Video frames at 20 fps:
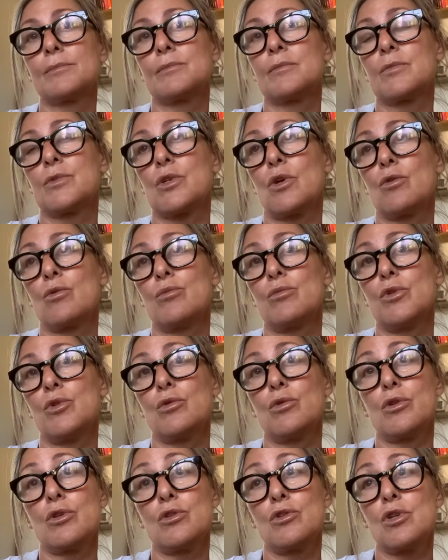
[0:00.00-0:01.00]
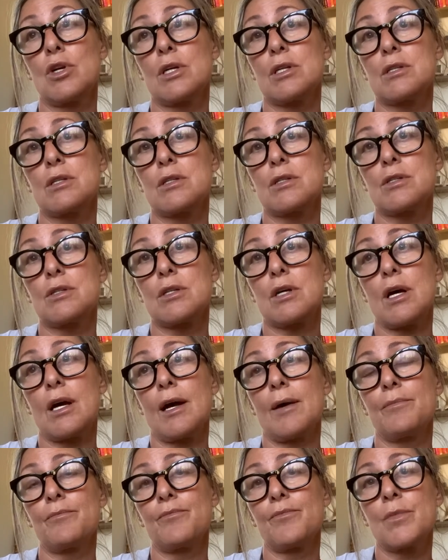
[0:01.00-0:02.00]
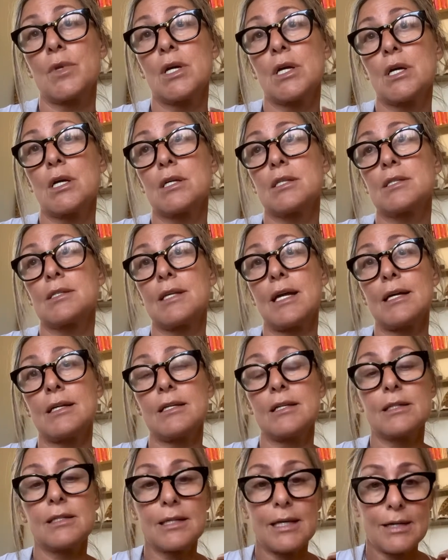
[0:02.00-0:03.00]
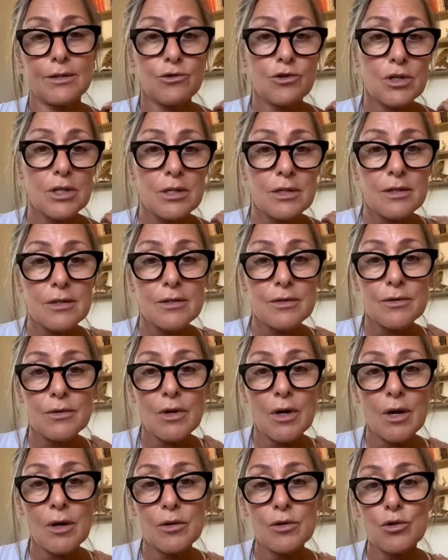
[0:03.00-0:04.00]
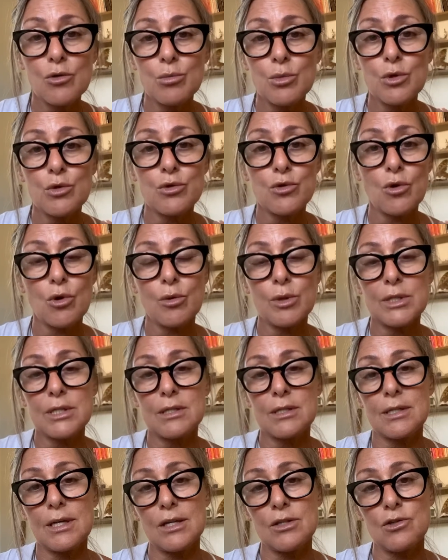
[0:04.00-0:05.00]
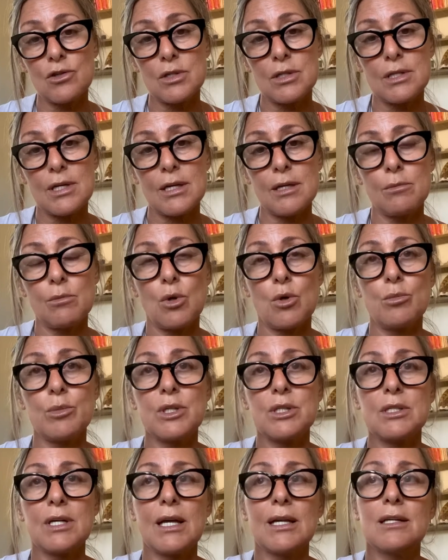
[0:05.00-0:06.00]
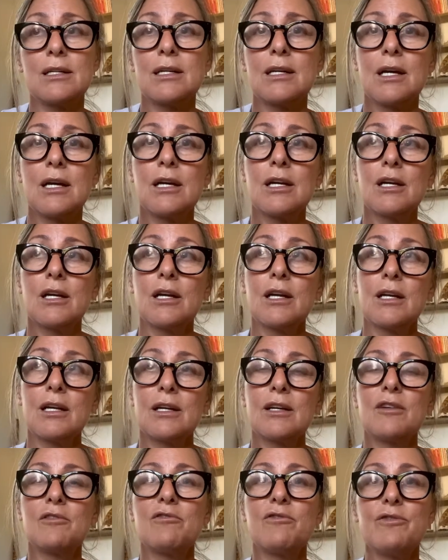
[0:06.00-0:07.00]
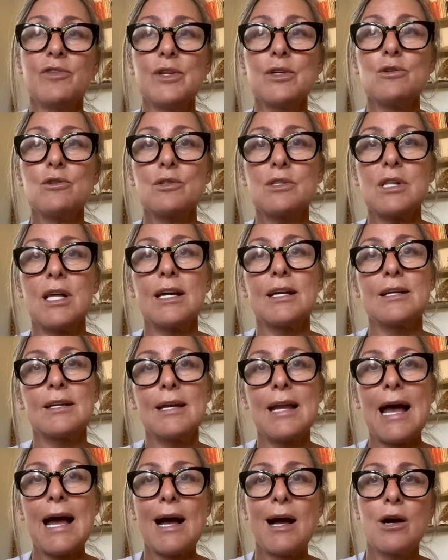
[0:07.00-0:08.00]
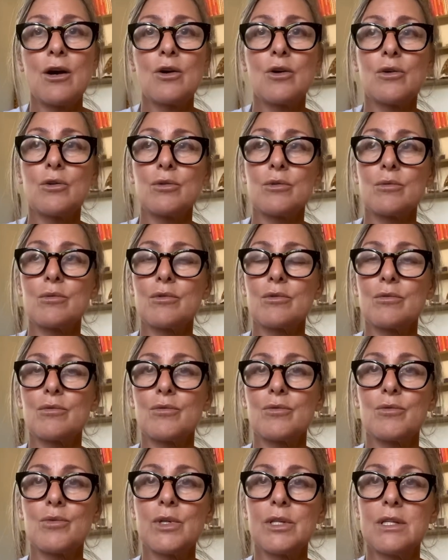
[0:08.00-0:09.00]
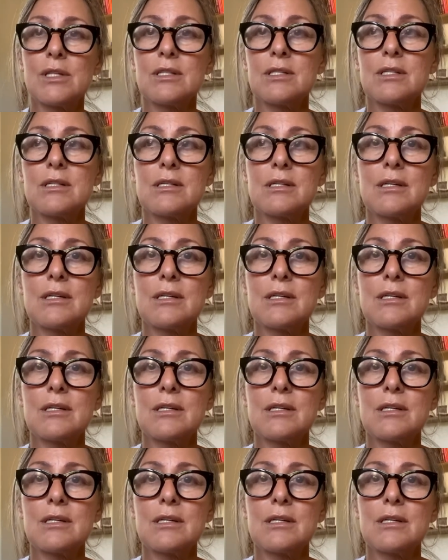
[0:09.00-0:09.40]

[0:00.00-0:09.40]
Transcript: So you could just set intentions. New moons are always intention setting moments. And it feels like now, really since